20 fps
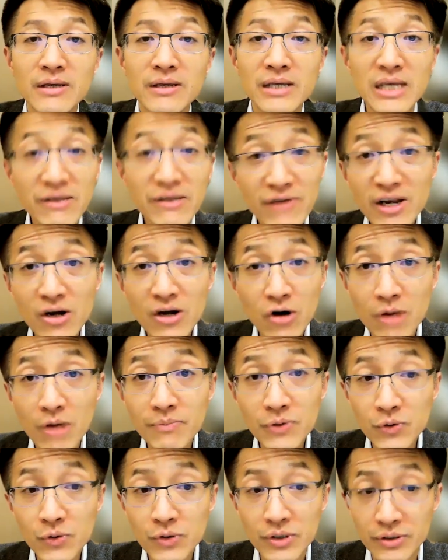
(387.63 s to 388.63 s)
Even a
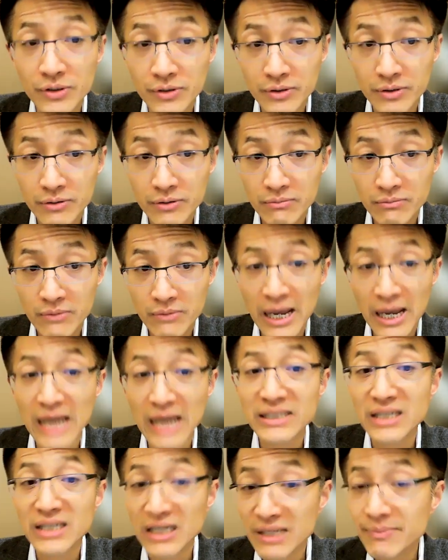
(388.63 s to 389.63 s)
computer
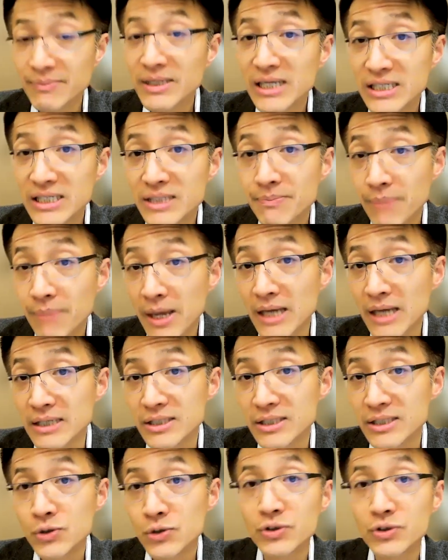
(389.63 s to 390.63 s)
has a limited space
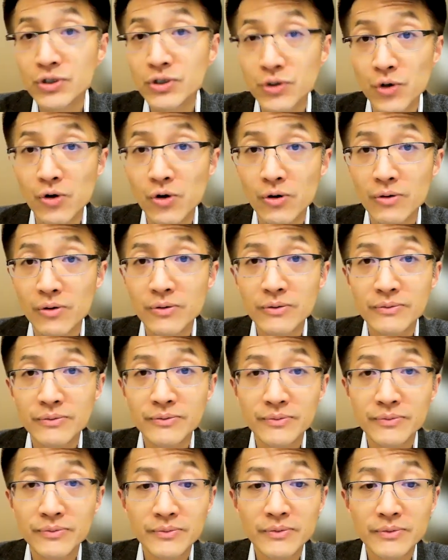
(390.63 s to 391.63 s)
to store.
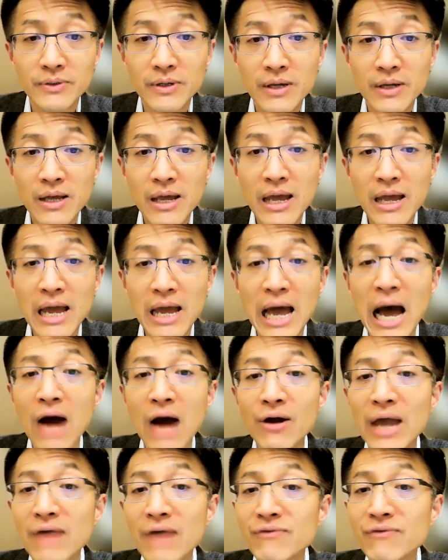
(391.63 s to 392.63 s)
How
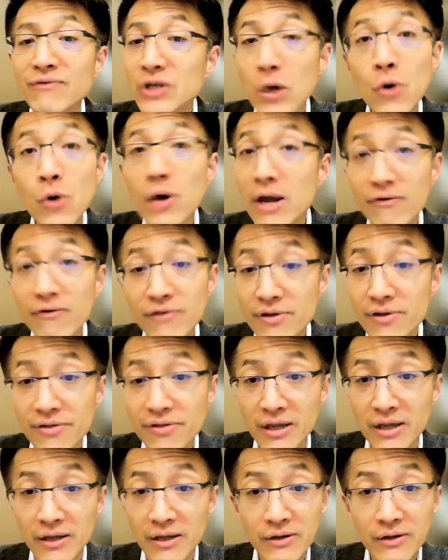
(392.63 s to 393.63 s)
can we know
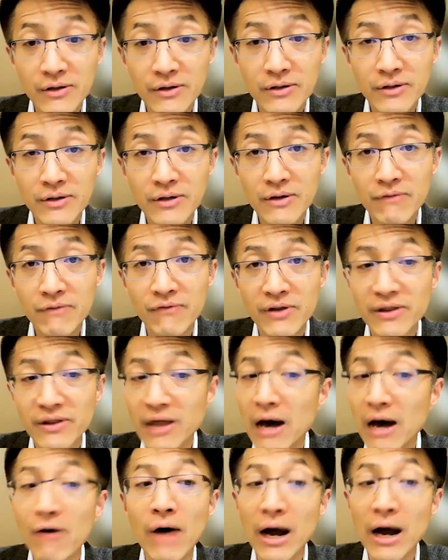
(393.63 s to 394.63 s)
everything
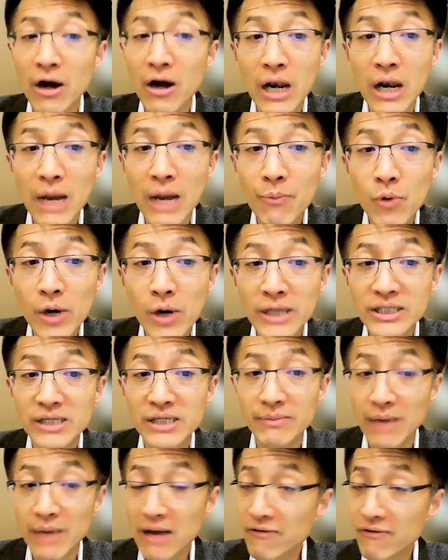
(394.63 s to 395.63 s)
without a
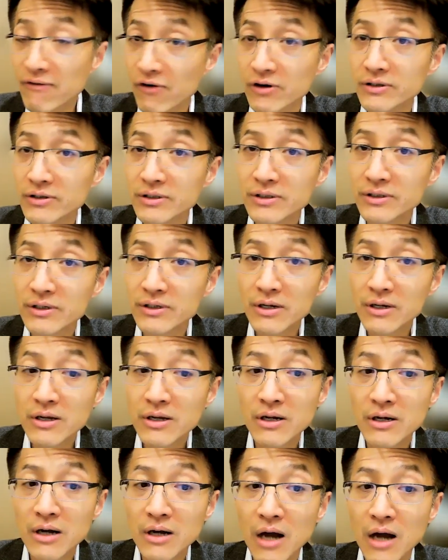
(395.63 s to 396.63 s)
collaborative effort
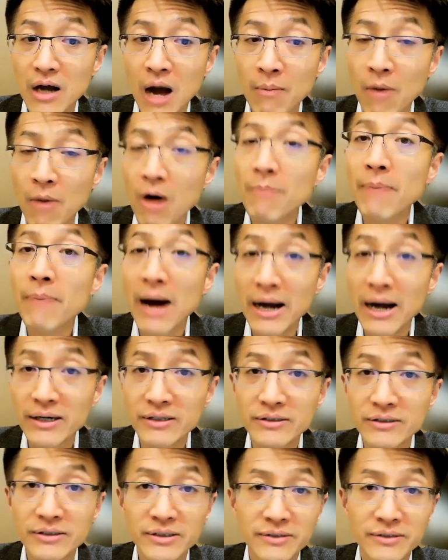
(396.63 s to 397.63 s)
among
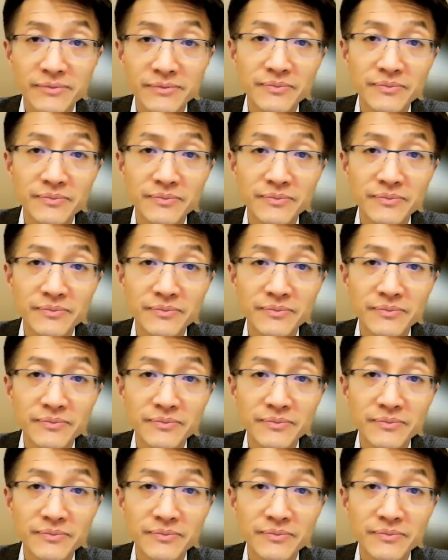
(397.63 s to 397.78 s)
partners?